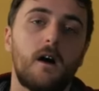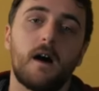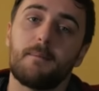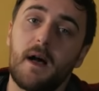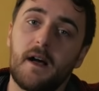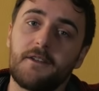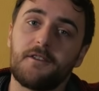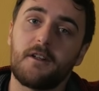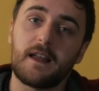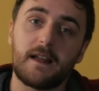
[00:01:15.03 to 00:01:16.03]
I
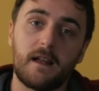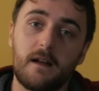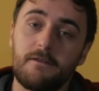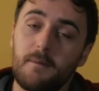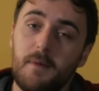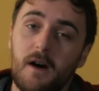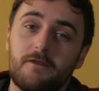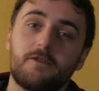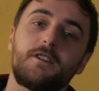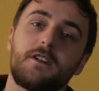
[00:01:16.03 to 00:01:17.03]
personally love the
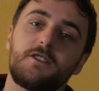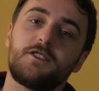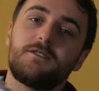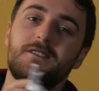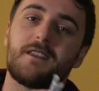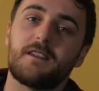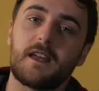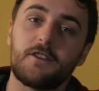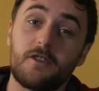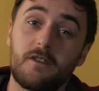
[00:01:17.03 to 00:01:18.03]
polvorón due to the
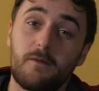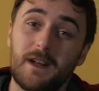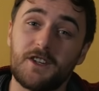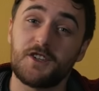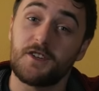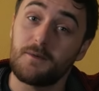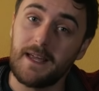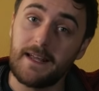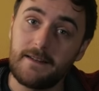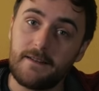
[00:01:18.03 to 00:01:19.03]
nature of which you eat